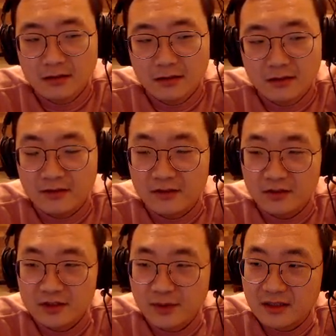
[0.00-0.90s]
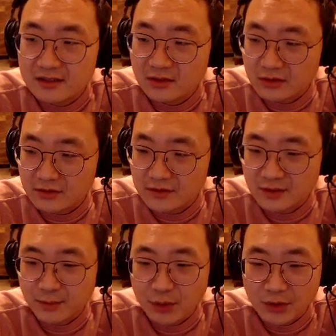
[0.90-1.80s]
I've always been a sort of
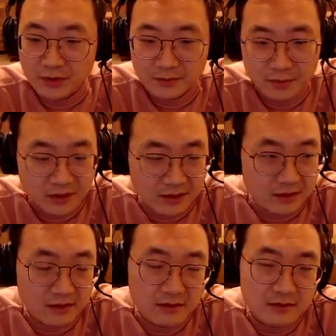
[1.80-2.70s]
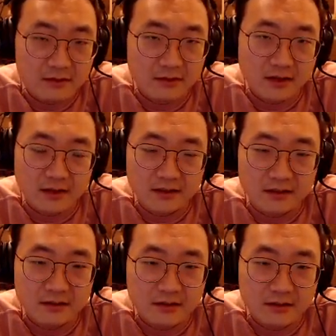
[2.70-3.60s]
support player,
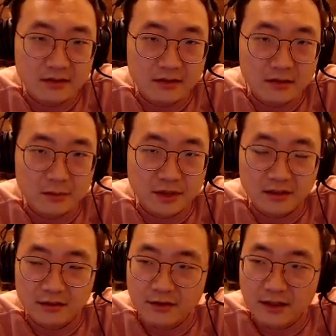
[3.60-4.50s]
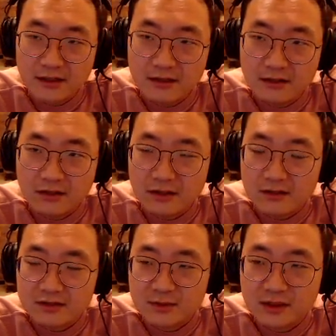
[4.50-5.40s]
and being a ret
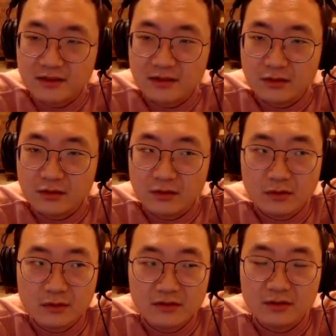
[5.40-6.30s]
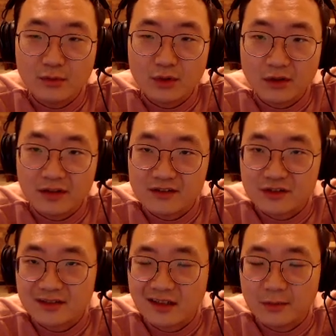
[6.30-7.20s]
allows me to do more than
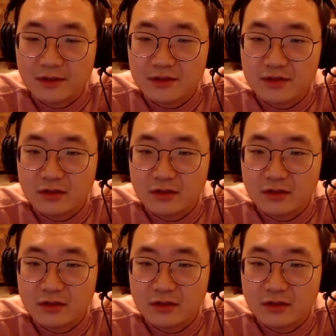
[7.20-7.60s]
just damage.